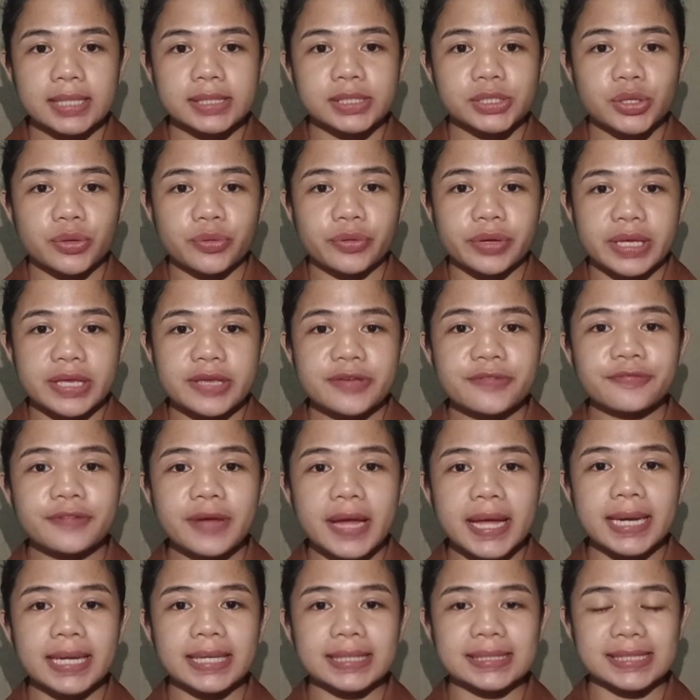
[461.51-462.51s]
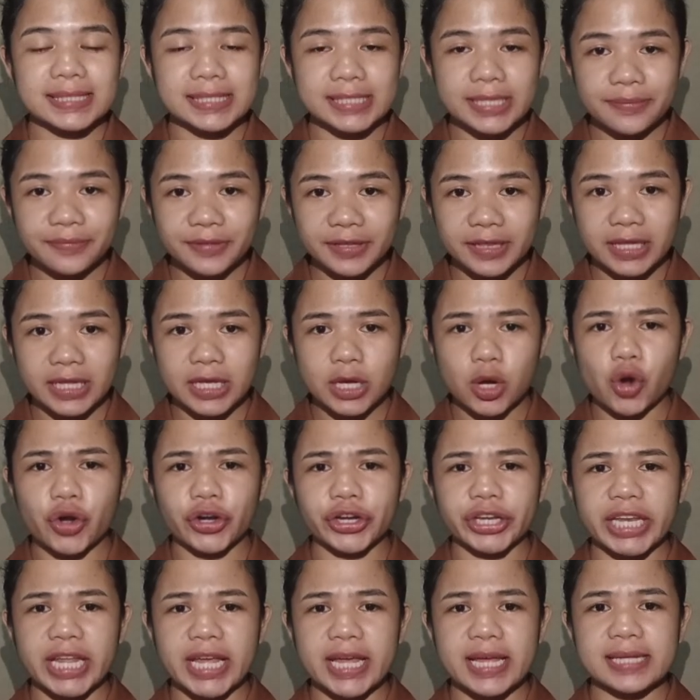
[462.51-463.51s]
So if an activity
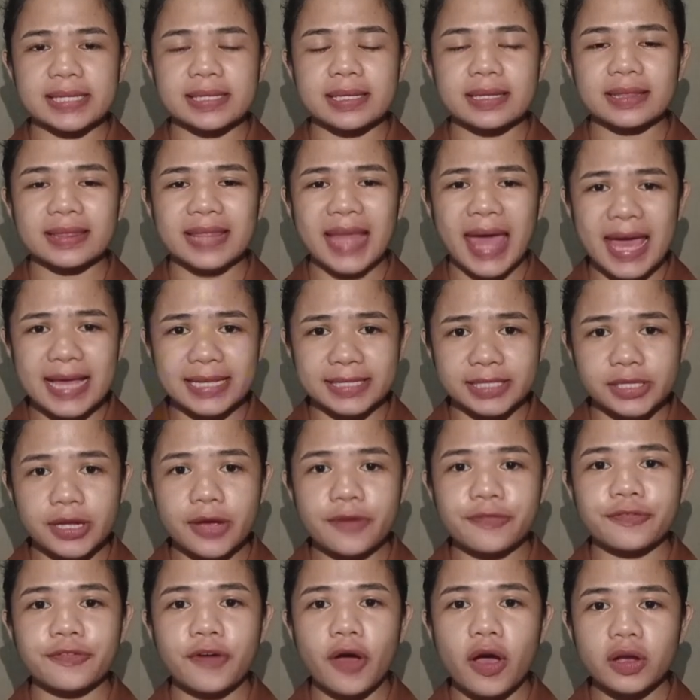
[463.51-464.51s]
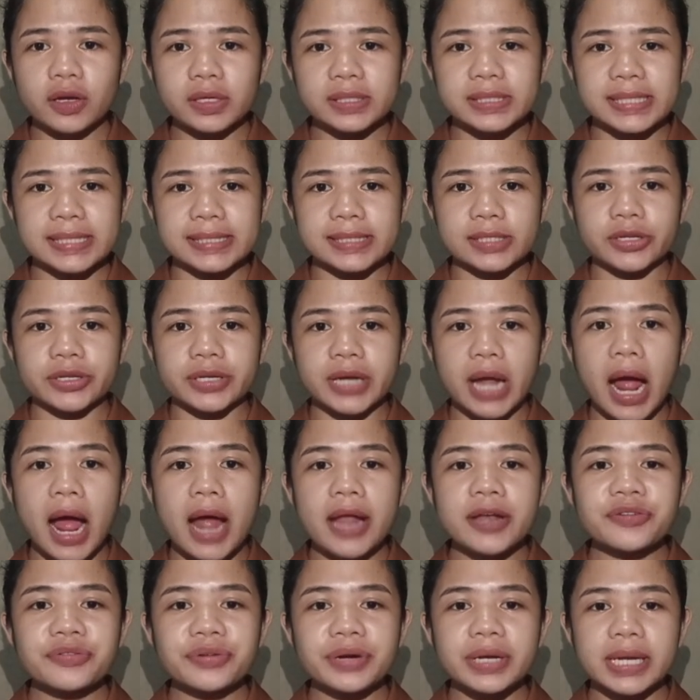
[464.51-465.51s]
or task focuses on
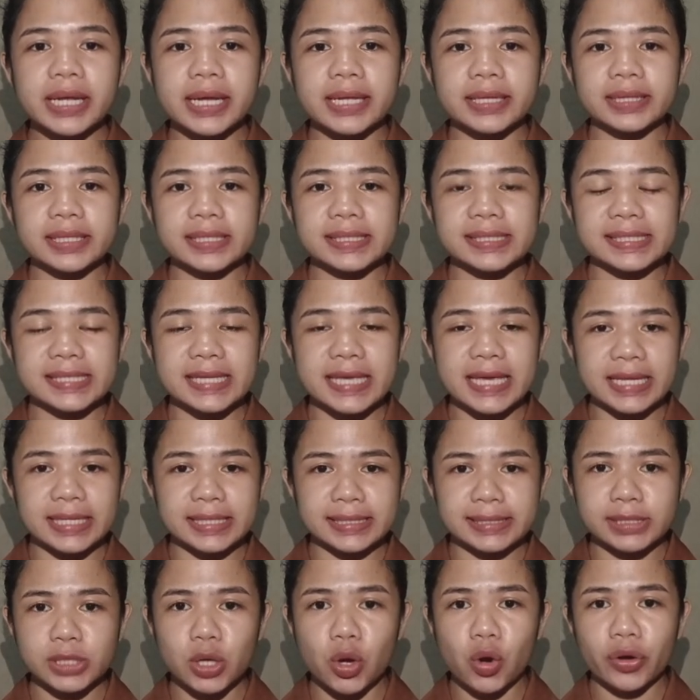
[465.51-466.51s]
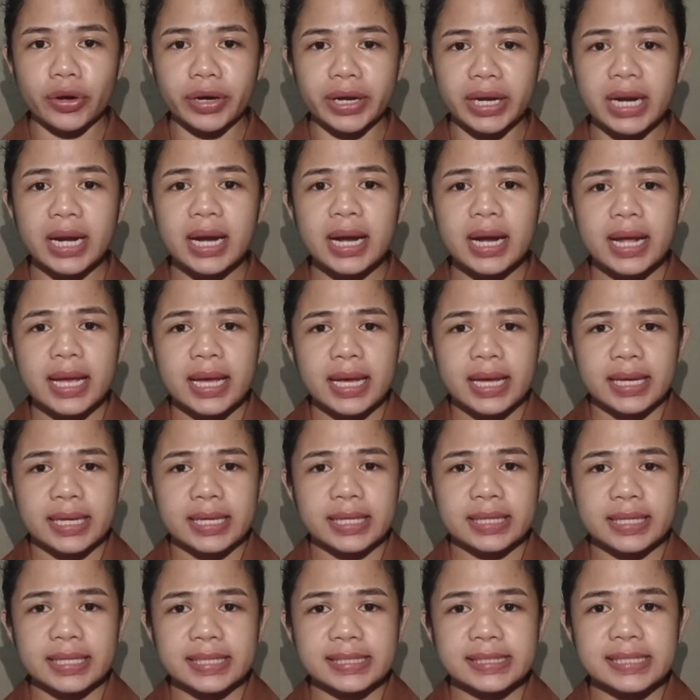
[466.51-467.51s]
unrelated skills or
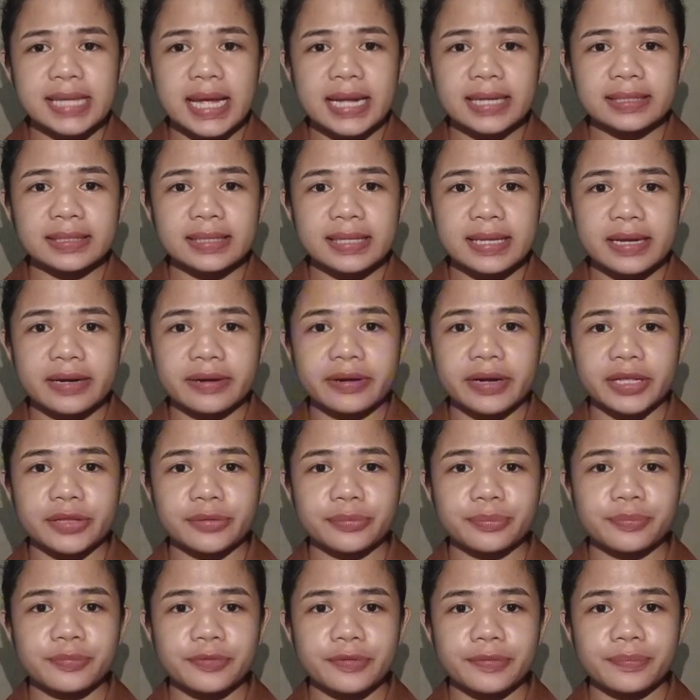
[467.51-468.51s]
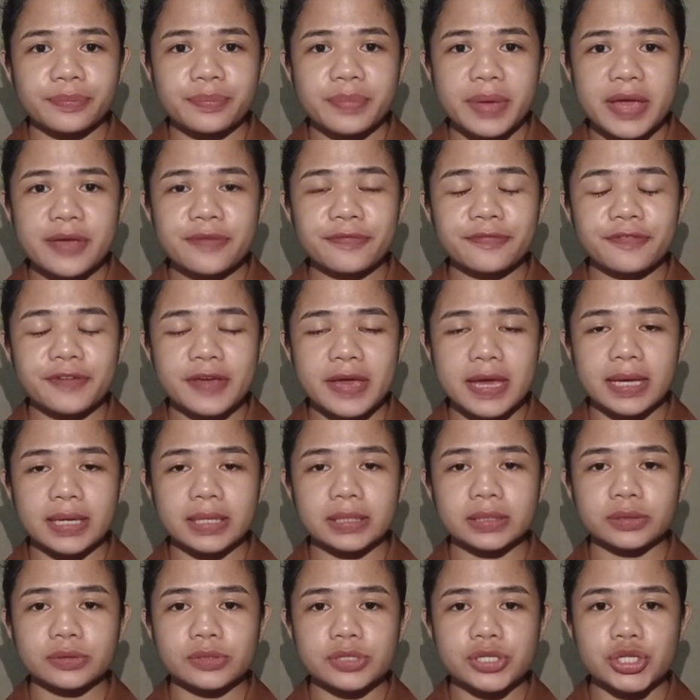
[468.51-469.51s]
it is unclear, it may
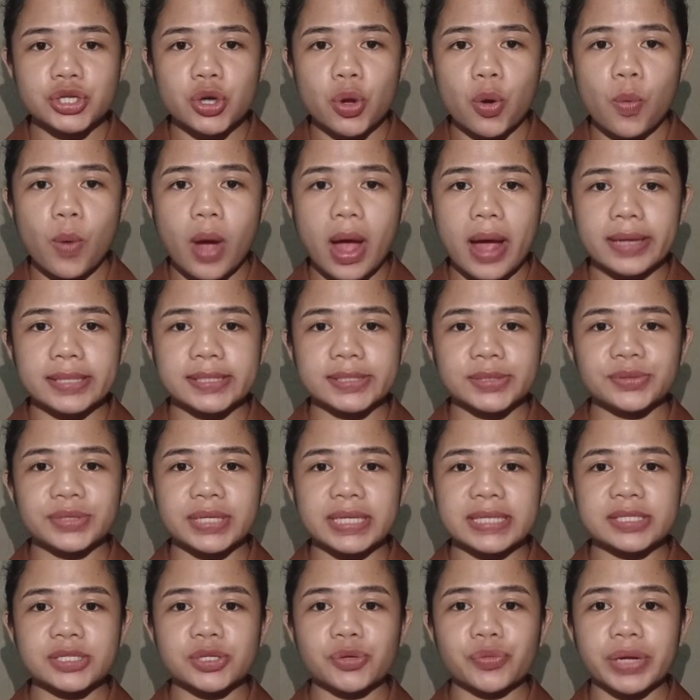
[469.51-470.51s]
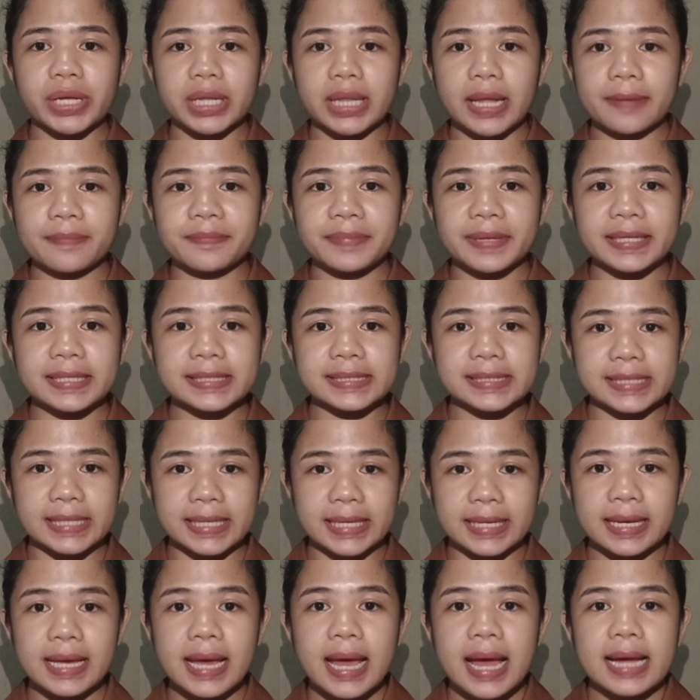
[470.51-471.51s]
fail to show a student's real
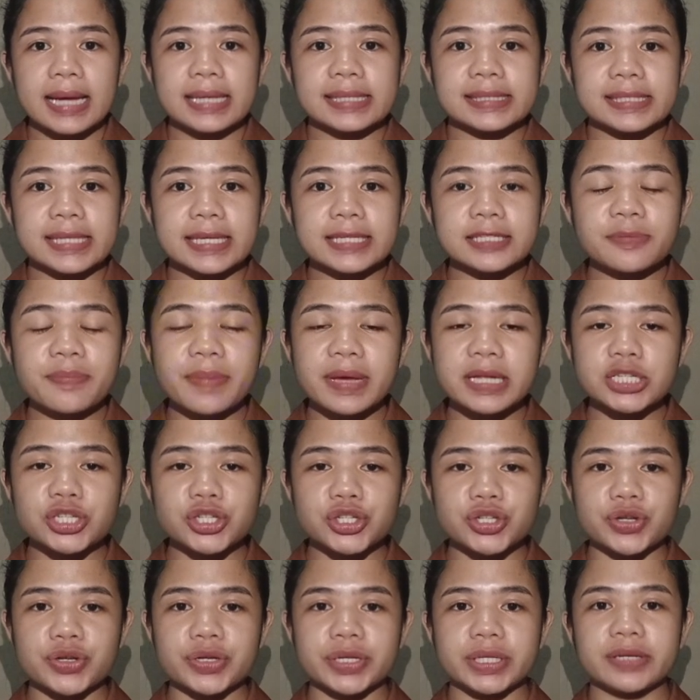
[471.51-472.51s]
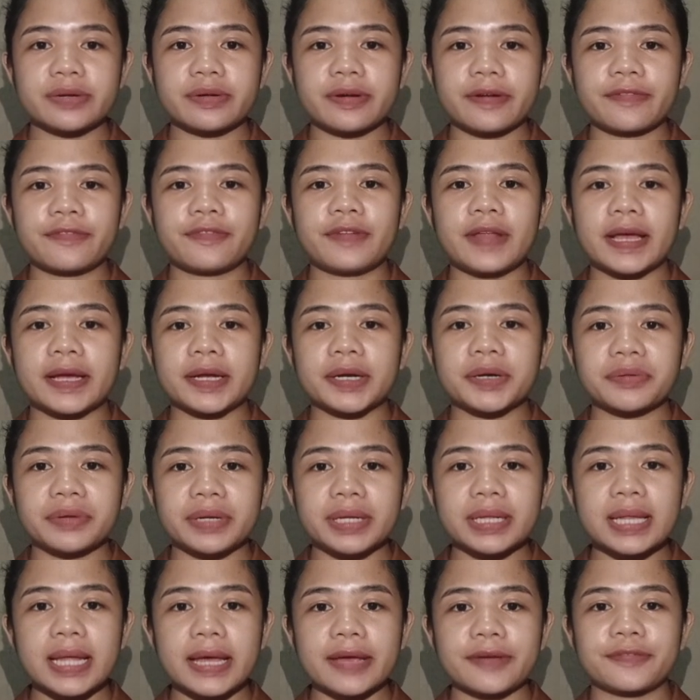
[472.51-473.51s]
ability. Assessment should reflect
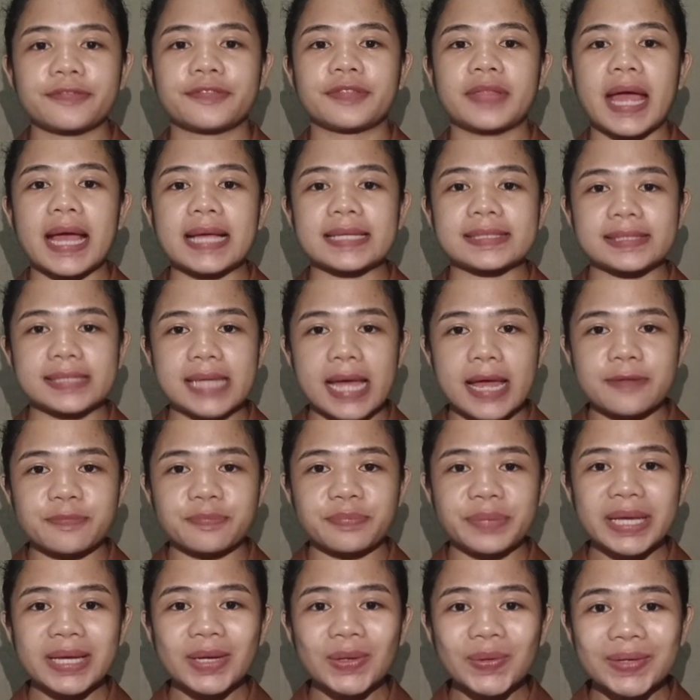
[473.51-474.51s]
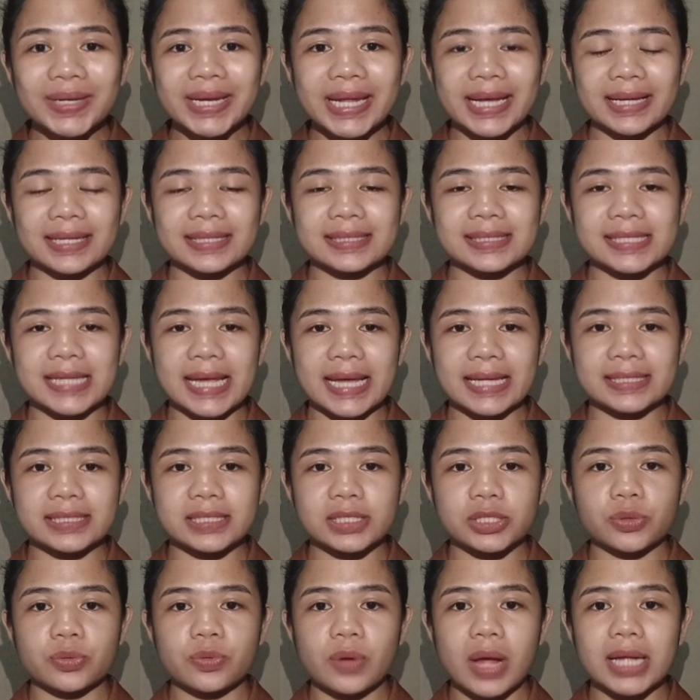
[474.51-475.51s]
real-life tasks and be
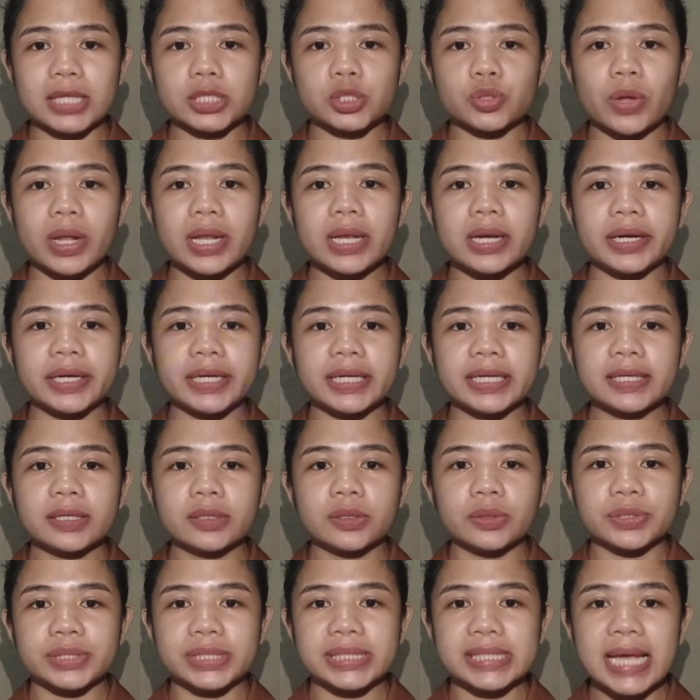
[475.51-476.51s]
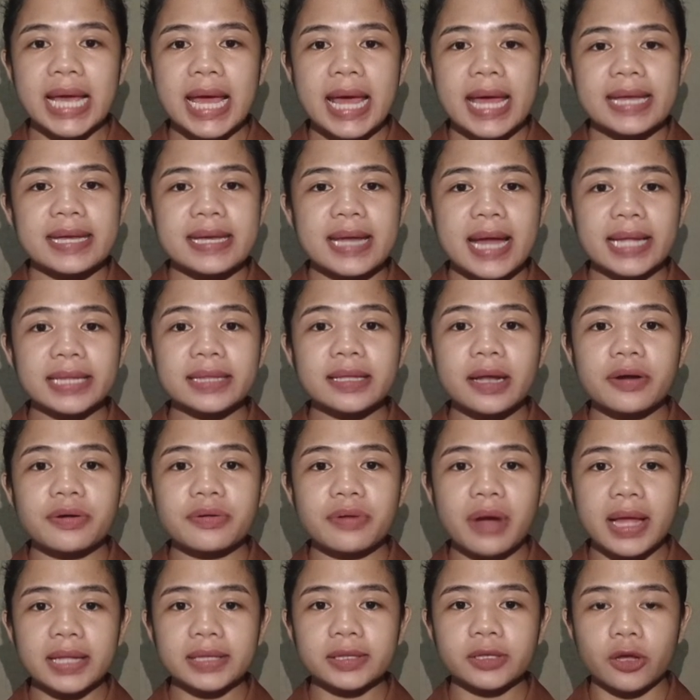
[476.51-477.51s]
connected to actual learning goals, not
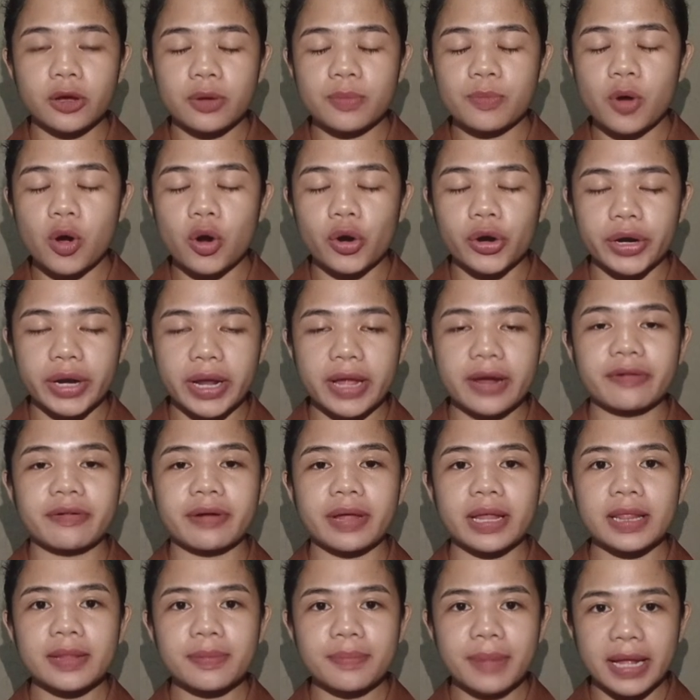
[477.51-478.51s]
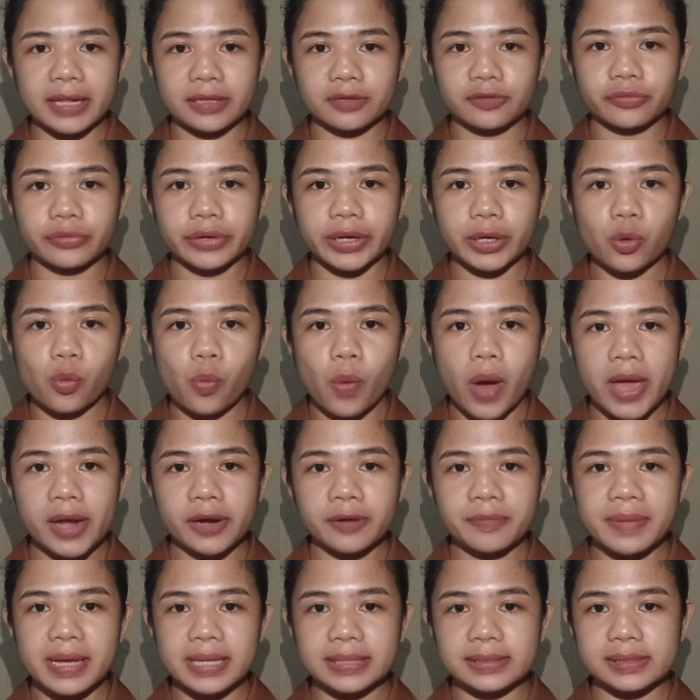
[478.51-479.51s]
random or irrelevant
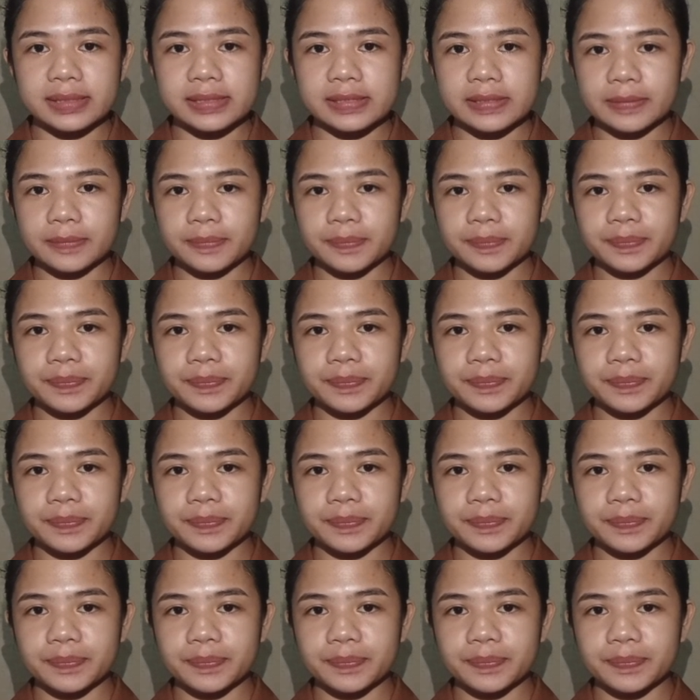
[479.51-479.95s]
requirements.